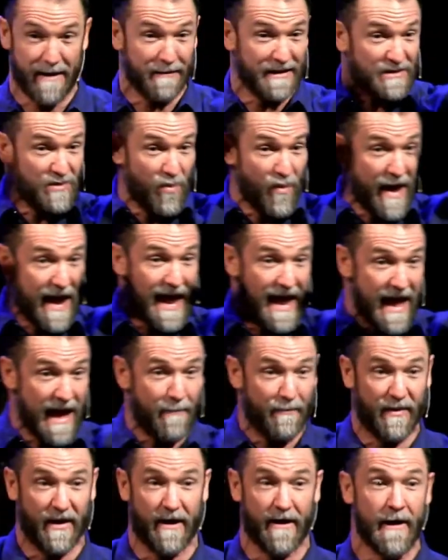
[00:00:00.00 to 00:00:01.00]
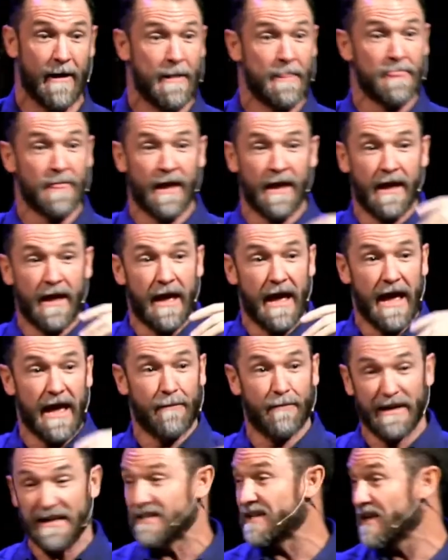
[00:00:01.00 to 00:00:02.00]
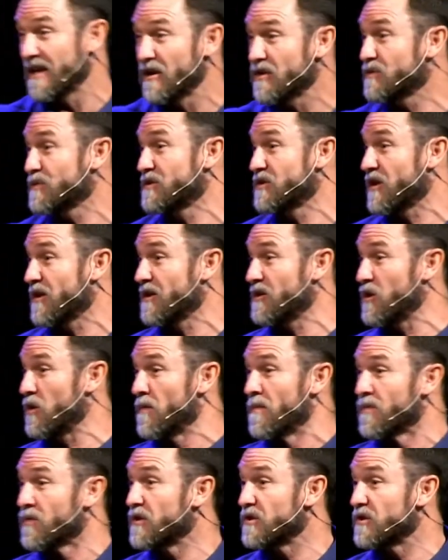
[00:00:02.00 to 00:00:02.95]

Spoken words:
I mean, it's way up there. But I said, here's what you're going to do.